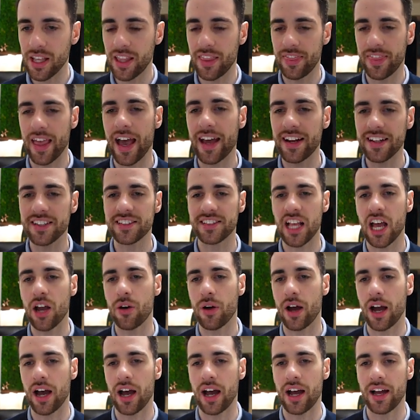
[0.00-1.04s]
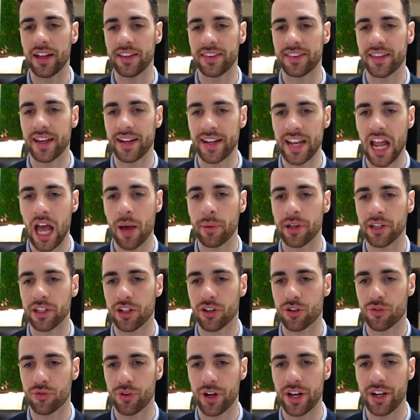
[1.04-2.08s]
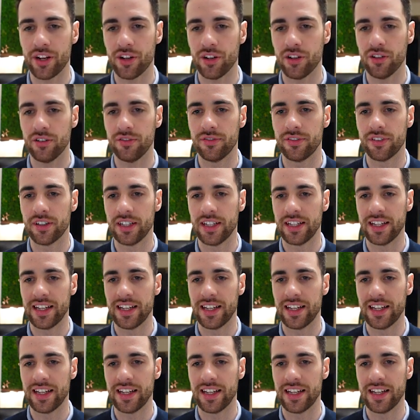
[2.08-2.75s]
That is now a dynamic creative